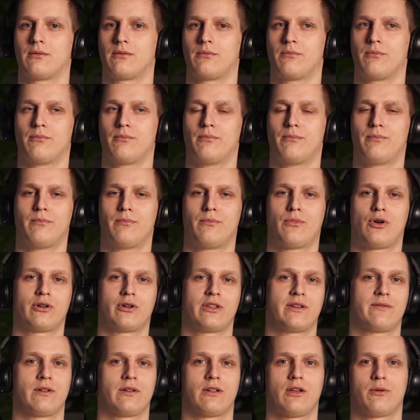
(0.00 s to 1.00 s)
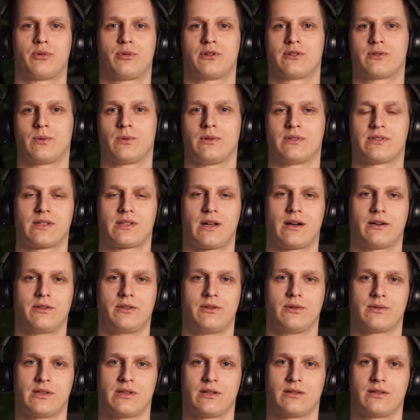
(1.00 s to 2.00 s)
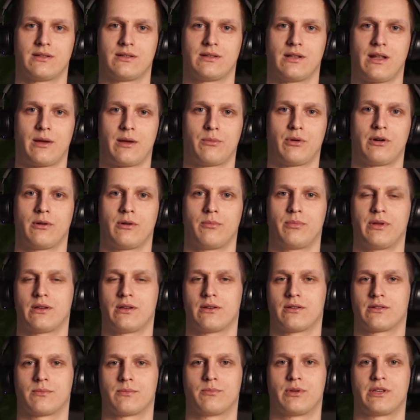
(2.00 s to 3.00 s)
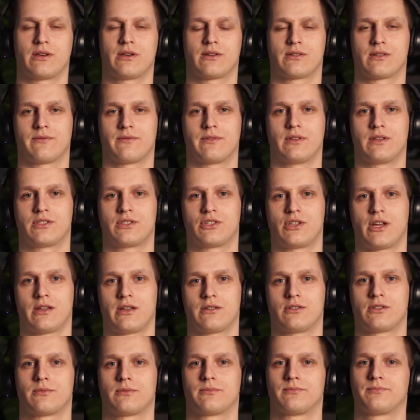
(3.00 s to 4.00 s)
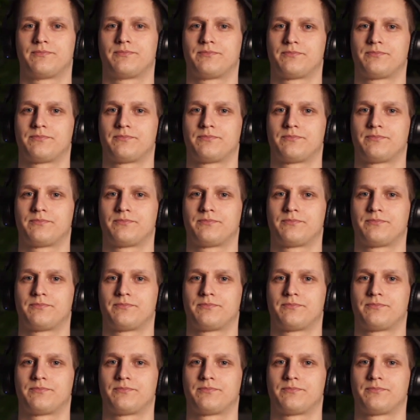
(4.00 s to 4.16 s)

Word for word: more developers will start using this library because because of this change.